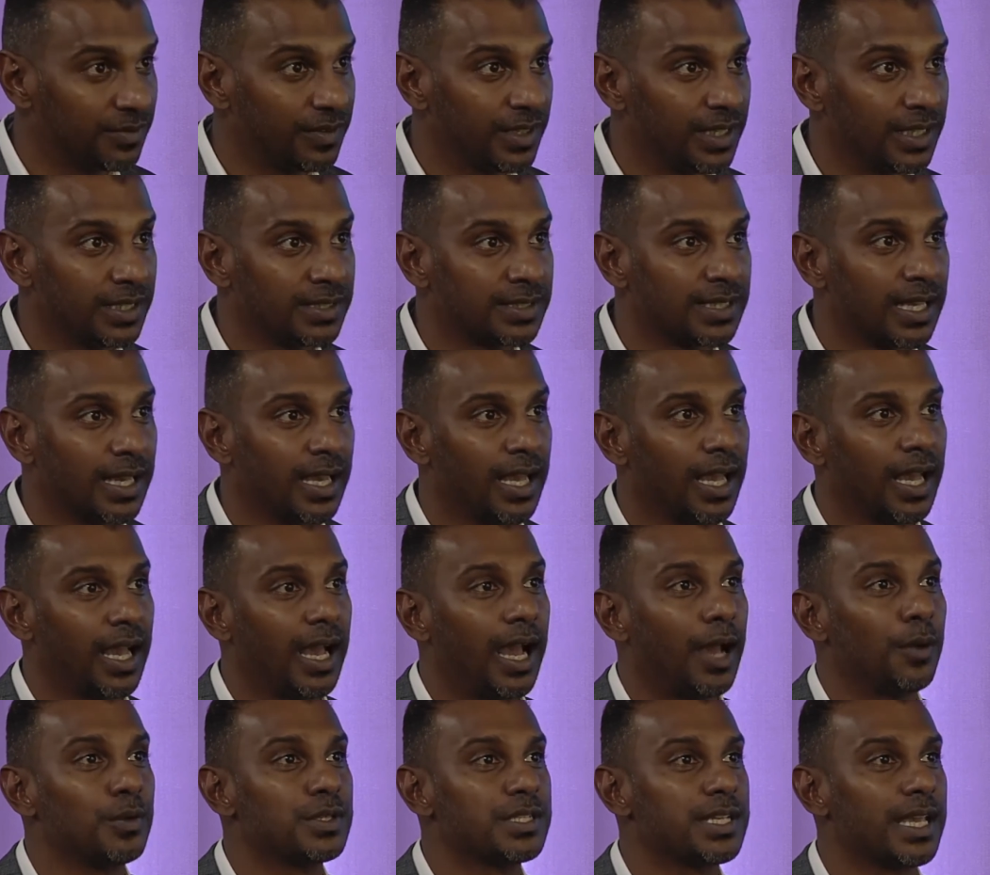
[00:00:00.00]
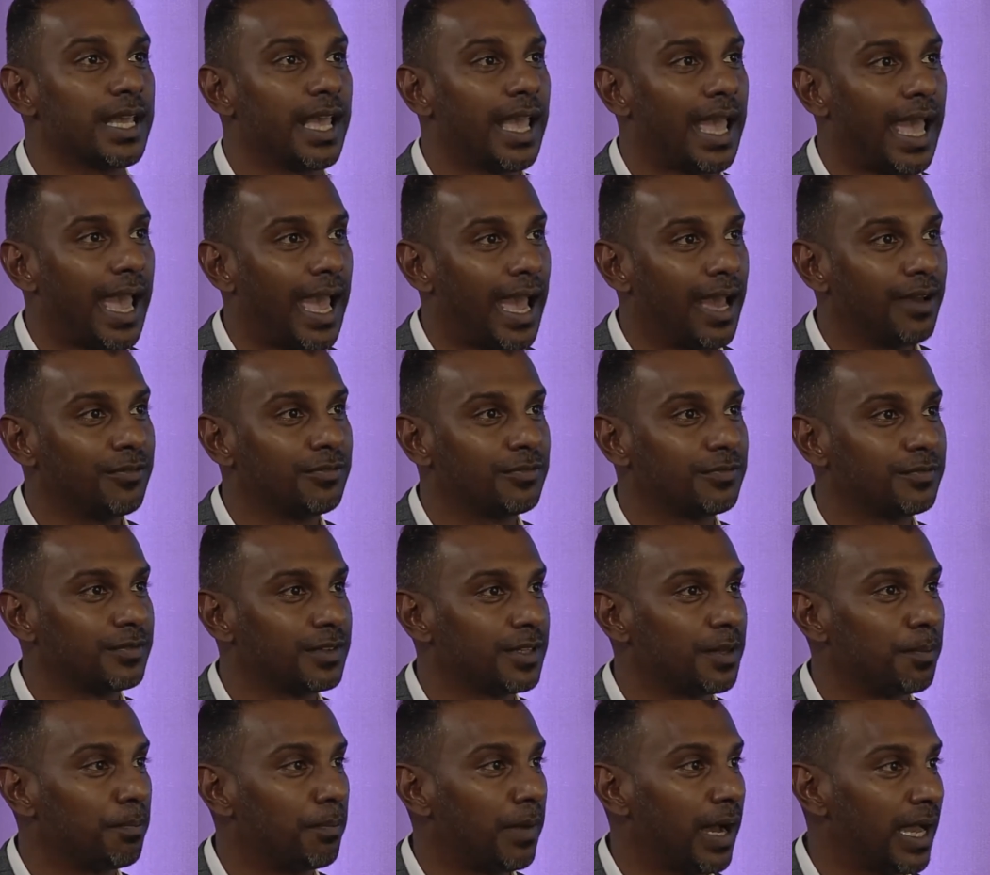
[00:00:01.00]
is I would say have
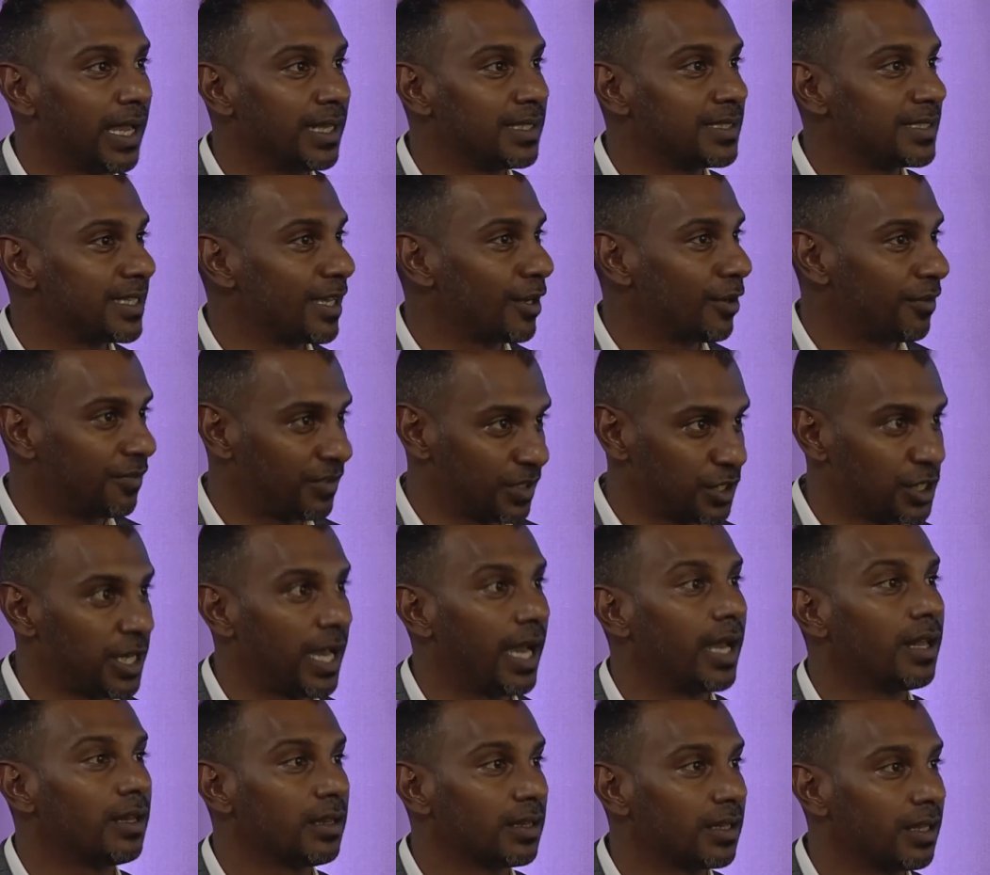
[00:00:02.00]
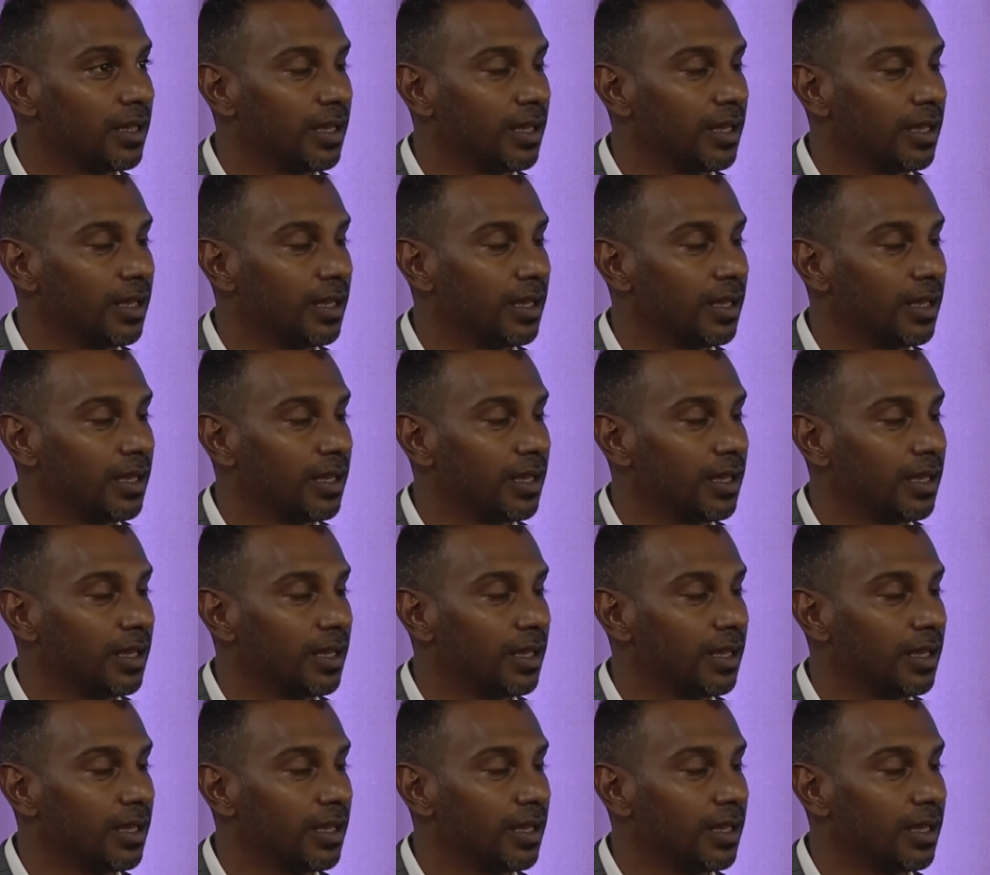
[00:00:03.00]
the mindset of a child.